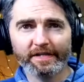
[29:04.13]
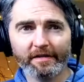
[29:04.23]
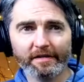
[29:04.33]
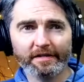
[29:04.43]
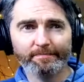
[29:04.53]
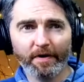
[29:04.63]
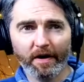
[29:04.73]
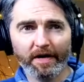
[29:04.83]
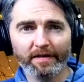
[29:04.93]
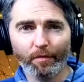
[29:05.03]
Lights
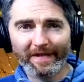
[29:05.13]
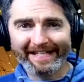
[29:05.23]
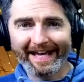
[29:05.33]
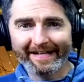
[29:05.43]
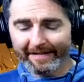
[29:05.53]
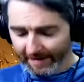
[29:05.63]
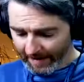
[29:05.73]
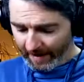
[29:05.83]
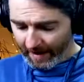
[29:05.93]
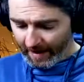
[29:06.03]
by The Weeknd,
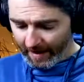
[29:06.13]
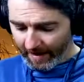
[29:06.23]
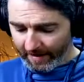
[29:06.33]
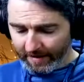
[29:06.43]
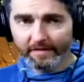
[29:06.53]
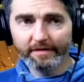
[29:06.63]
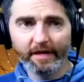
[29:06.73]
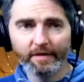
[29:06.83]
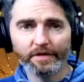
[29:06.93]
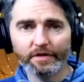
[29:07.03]
and
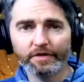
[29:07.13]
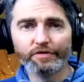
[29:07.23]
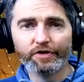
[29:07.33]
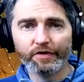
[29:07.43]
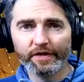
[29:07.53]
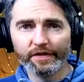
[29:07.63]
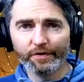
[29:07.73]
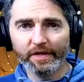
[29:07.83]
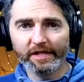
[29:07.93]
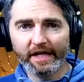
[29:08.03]
that was our new tune this
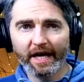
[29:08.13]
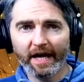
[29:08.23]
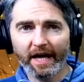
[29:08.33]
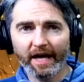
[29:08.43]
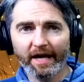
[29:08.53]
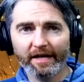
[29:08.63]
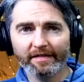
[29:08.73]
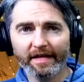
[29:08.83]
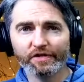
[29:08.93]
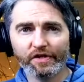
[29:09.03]
week.
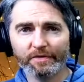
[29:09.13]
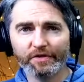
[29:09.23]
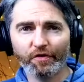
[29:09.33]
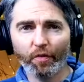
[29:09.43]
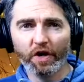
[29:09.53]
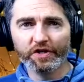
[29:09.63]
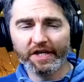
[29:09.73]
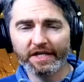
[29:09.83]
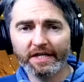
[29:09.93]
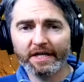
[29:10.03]
Thank you so much for
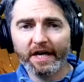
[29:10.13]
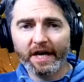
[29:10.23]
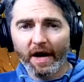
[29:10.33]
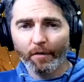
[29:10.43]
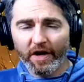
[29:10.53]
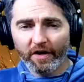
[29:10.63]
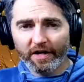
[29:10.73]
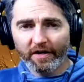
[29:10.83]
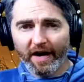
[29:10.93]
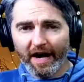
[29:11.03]
watching. We are
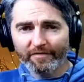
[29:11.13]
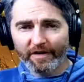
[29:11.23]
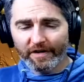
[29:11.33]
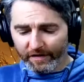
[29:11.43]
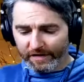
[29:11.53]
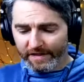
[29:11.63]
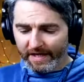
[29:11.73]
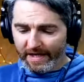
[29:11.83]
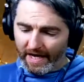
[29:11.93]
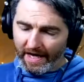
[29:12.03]
here every
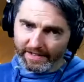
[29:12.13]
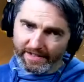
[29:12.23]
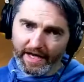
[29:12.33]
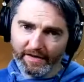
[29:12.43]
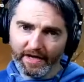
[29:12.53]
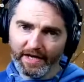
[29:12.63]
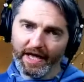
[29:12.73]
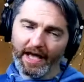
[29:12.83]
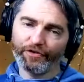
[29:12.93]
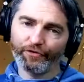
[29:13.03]
Thursday and Saturday
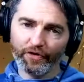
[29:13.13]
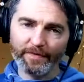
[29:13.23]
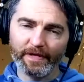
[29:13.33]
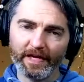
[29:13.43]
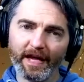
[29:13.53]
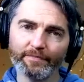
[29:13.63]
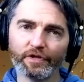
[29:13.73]
at 3 p.m.